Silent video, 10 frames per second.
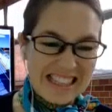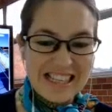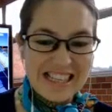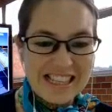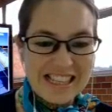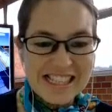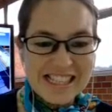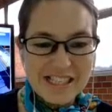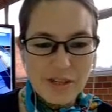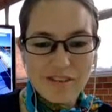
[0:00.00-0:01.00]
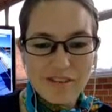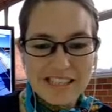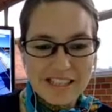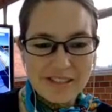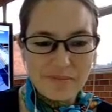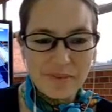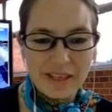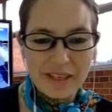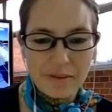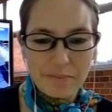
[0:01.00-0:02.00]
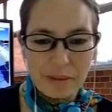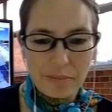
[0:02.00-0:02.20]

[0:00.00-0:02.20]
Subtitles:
this obviously didn't make people